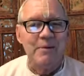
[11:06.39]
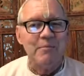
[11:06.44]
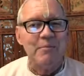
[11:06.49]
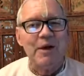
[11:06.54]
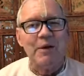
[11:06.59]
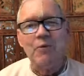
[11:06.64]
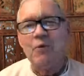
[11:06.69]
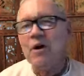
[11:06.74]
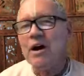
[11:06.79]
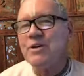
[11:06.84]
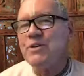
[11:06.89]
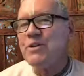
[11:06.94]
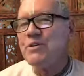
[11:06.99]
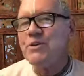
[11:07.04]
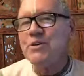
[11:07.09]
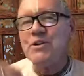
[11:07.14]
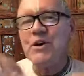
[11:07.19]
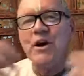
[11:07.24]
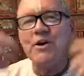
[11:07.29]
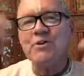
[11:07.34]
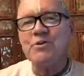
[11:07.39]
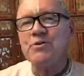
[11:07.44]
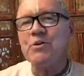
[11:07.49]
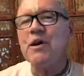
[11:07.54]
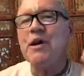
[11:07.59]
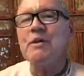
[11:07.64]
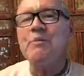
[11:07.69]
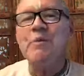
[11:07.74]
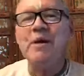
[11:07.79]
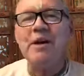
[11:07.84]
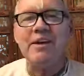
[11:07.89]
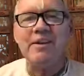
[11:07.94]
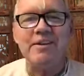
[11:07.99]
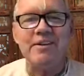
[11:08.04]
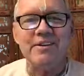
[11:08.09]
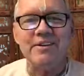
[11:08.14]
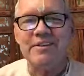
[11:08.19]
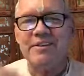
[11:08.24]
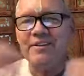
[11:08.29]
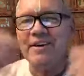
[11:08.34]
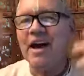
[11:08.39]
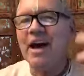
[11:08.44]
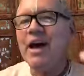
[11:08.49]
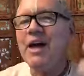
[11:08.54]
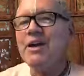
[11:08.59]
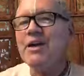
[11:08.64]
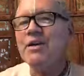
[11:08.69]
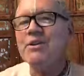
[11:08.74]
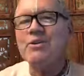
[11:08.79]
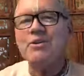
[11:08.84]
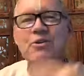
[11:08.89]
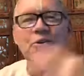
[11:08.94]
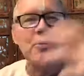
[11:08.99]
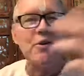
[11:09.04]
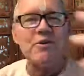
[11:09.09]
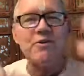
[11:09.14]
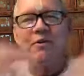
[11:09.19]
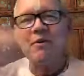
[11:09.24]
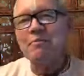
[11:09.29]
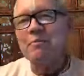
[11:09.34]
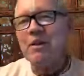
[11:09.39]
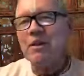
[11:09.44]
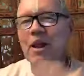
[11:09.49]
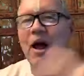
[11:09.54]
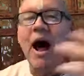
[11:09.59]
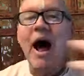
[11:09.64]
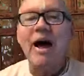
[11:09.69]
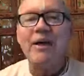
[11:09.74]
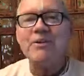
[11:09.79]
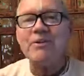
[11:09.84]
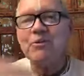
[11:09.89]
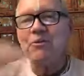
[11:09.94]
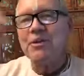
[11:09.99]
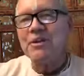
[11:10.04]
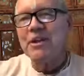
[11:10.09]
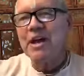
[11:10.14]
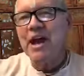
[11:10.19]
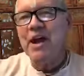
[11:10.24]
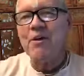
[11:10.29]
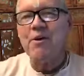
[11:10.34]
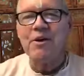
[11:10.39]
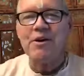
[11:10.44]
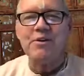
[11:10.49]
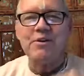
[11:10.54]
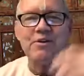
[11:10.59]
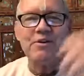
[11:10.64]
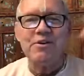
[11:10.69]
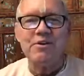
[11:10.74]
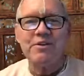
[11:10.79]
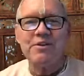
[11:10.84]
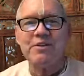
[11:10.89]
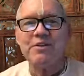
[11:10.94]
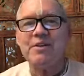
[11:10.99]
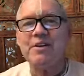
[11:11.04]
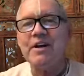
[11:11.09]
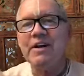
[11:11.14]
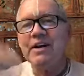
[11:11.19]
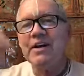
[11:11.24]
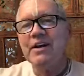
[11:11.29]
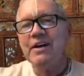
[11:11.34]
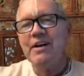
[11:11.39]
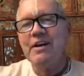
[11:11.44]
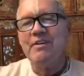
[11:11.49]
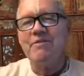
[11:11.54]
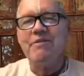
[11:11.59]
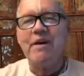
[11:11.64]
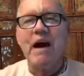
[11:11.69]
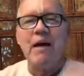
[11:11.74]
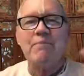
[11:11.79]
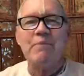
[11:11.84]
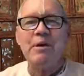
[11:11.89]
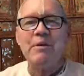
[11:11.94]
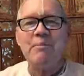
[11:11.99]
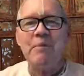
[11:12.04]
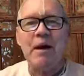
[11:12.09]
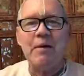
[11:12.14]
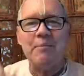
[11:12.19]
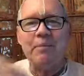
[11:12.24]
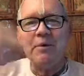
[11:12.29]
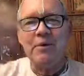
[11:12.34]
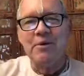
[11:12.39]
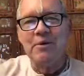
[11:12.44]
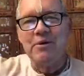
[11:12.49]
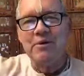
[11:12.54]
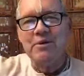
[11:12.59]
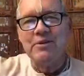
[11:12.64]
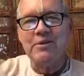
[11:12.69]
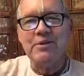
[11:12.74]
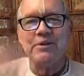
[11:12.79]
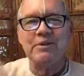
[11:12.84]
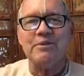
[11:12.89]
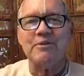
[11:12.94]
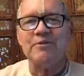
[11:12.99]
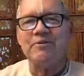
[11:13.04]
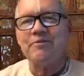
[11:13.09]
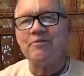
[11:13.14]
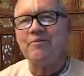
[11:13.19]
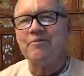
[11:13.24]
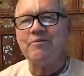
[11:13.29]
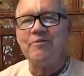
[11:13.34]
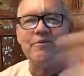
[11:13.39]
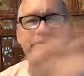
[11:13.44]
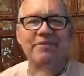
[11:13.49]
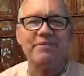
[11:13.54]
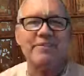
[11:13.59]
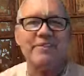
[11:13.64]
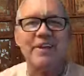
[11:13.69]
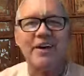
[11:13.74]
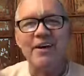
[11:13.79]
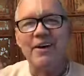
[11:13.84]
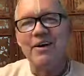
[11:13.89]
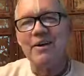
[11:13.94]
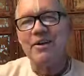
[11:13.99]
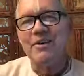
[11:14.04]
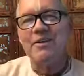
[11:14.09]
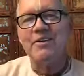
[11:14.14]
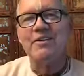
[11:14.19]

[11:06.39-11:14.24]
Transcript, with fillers: But once you start dreaming any sort of a plot with characters and family members and uh,